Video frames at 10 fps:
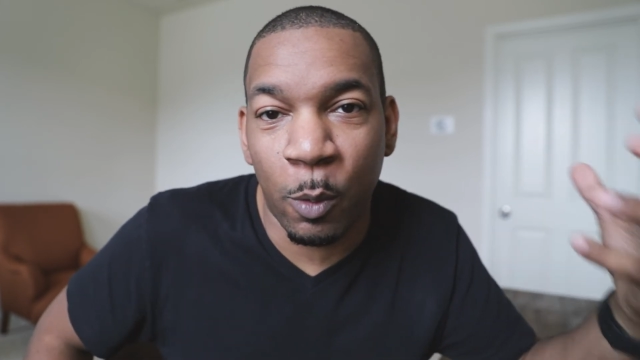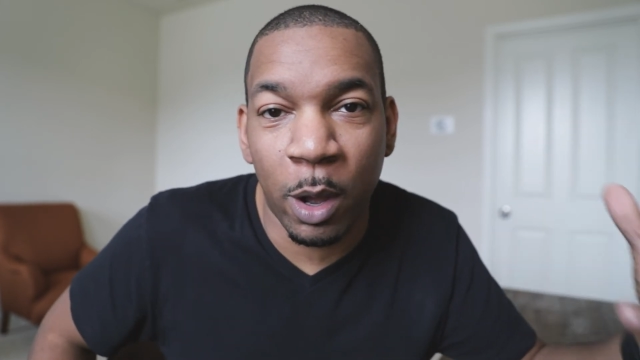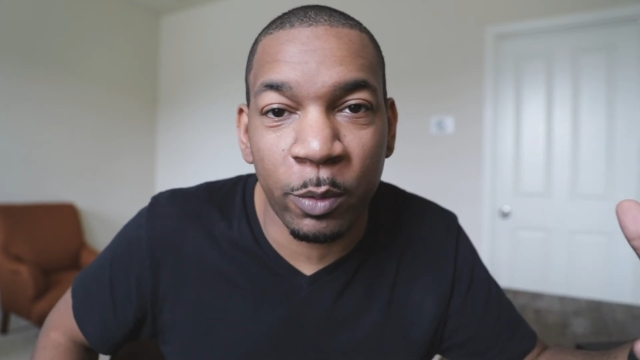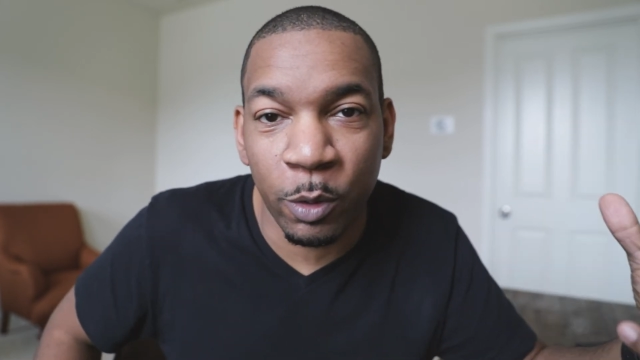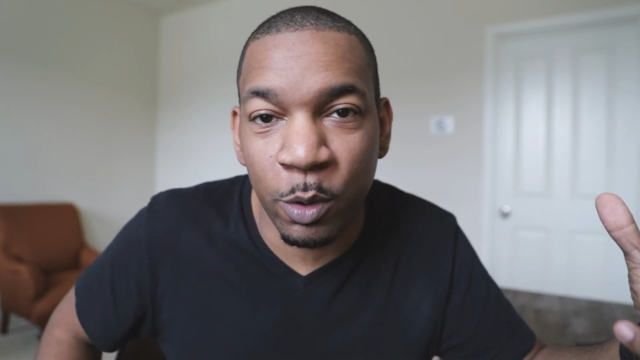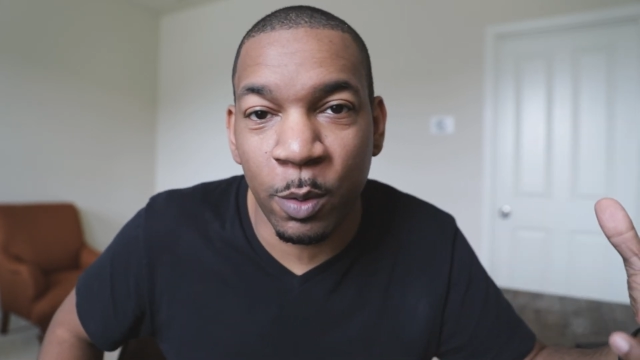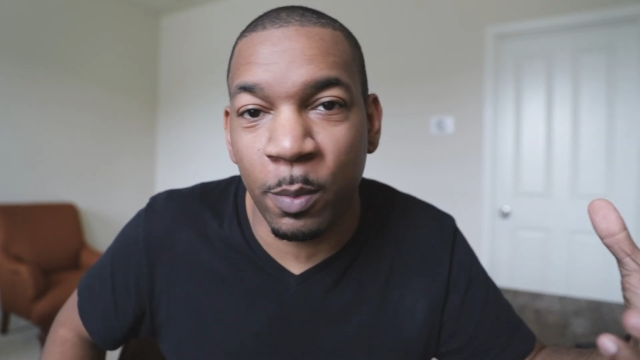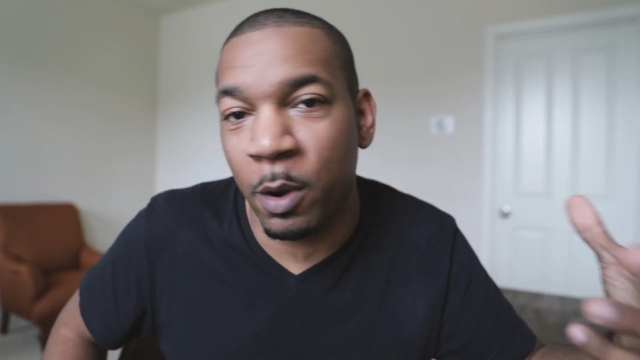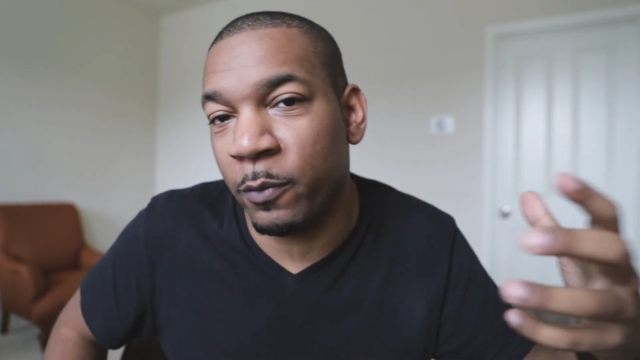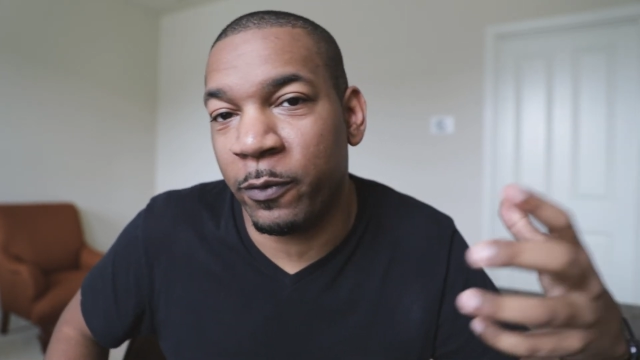one room
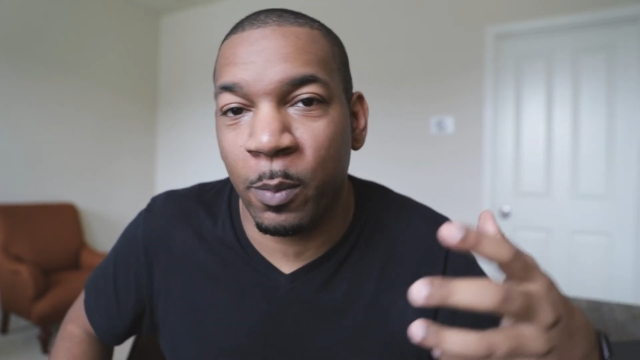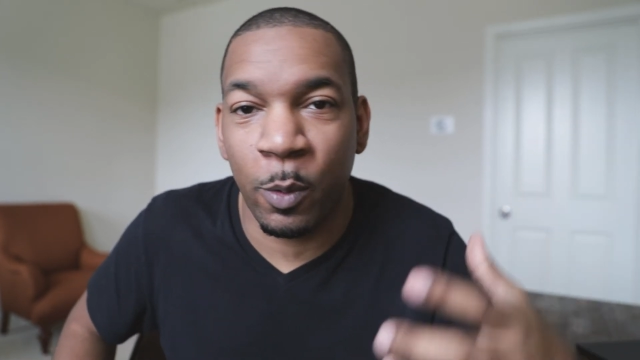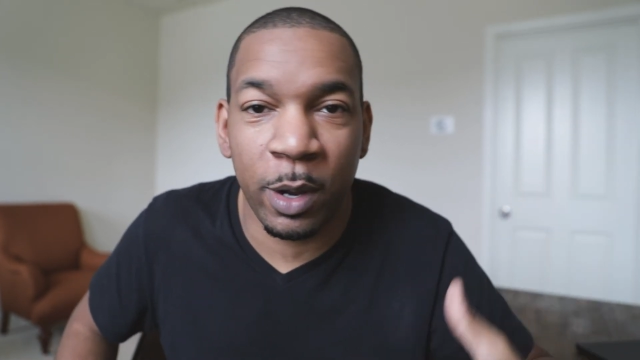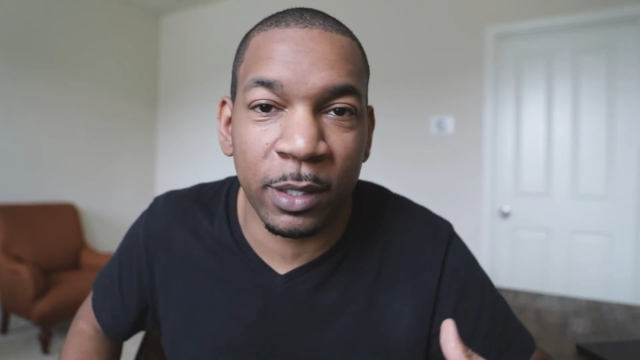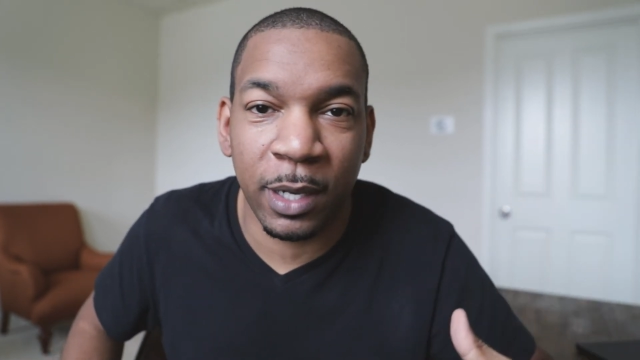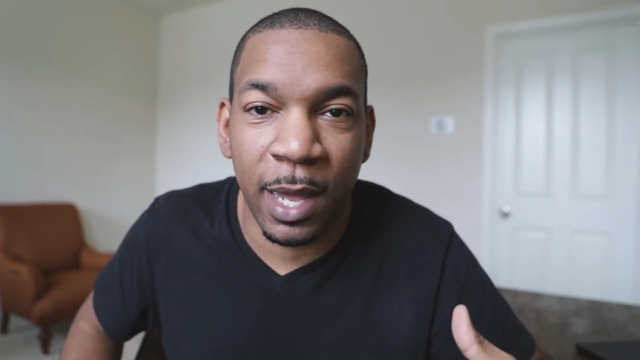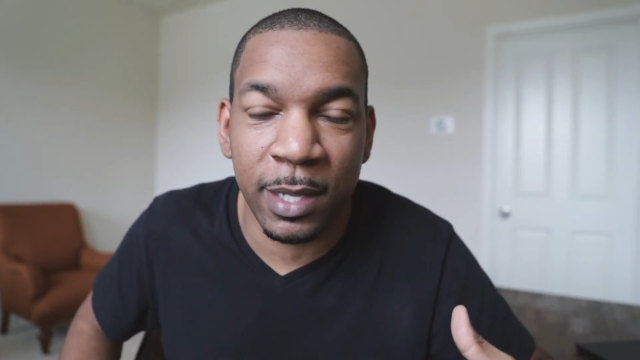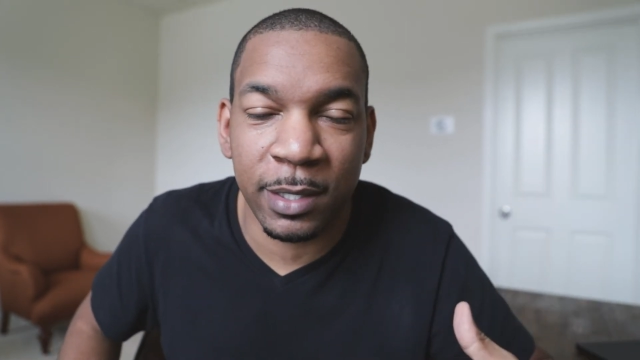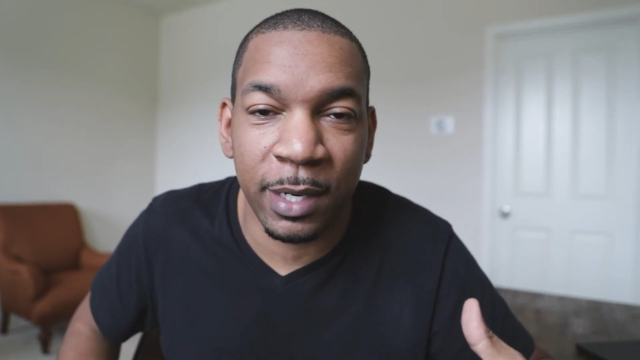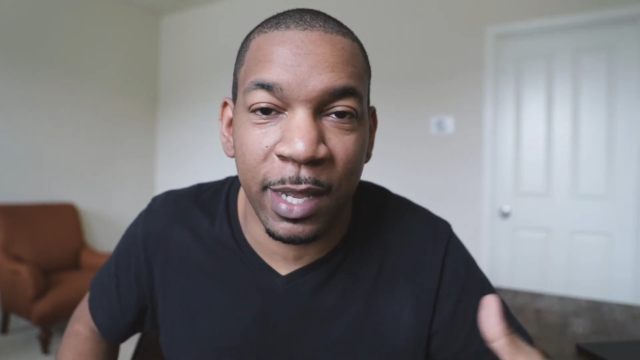or from one
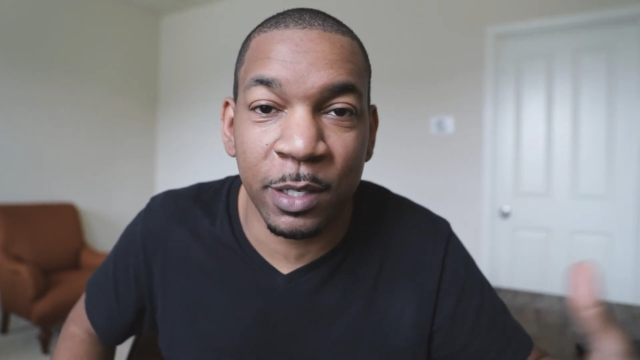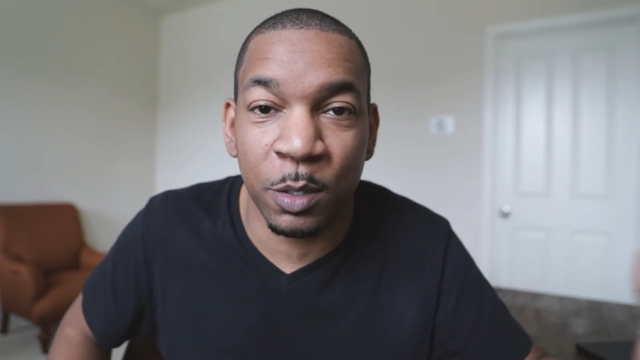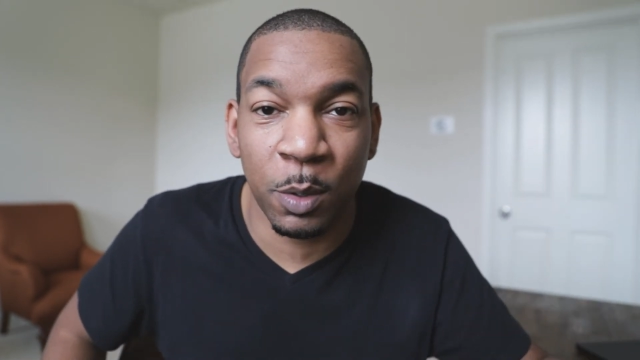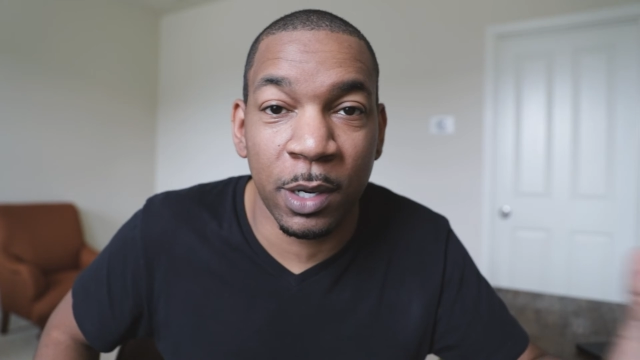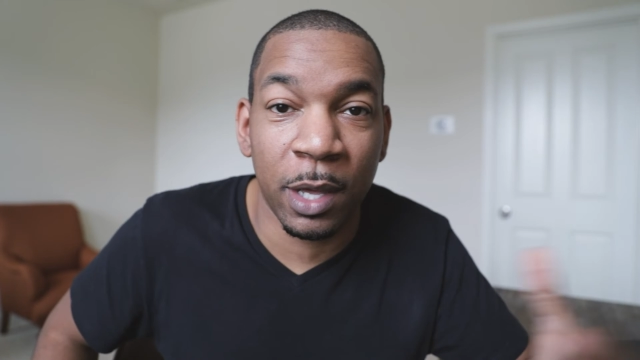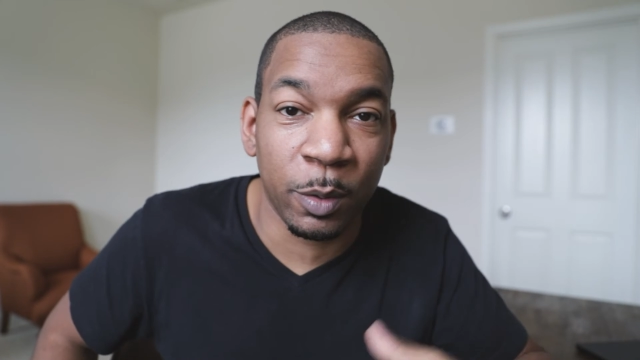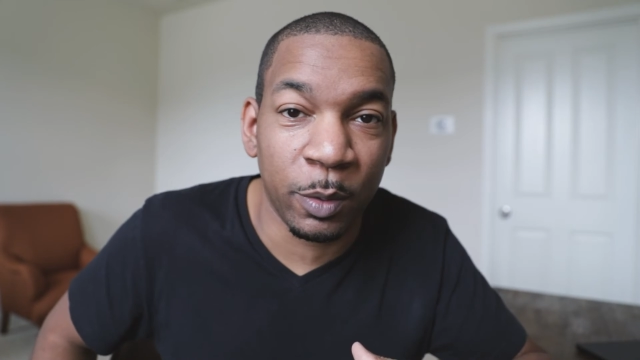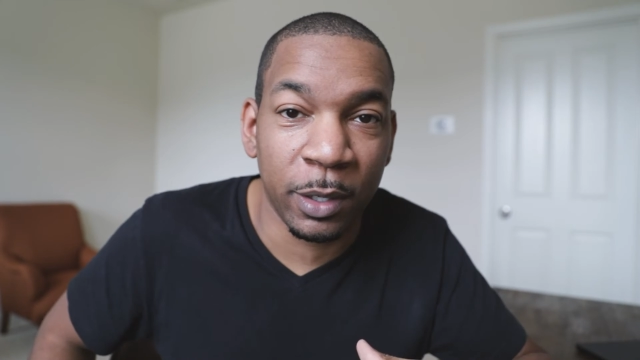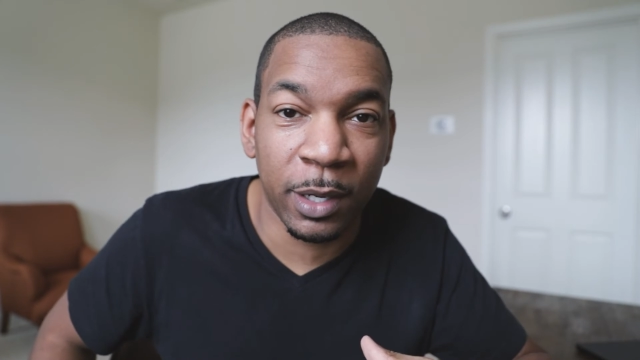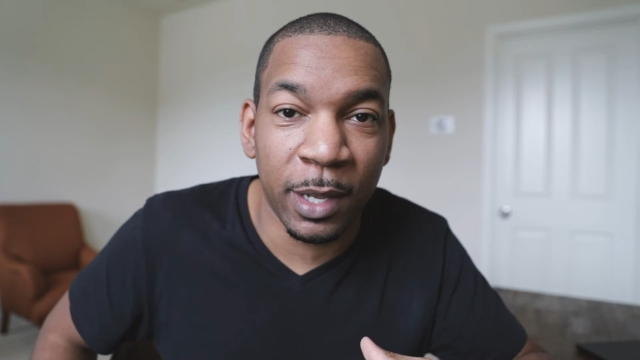closet into another
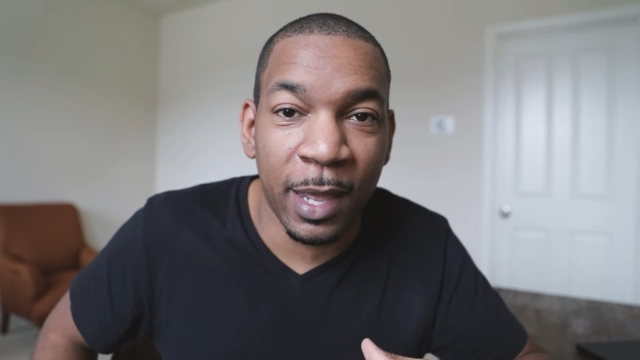one.